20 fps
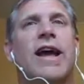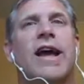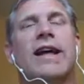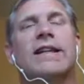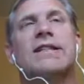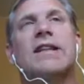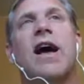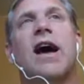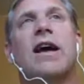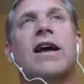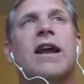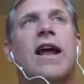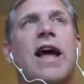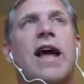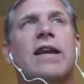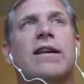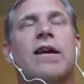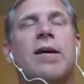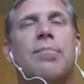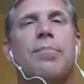It's not going to
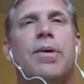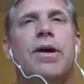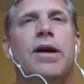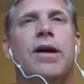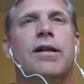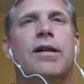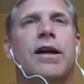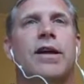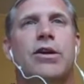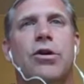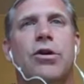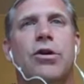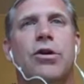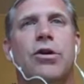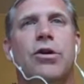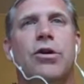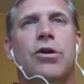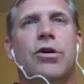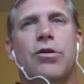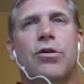end up being like
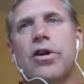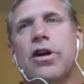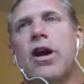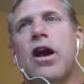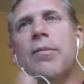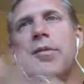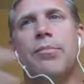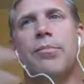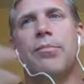you can come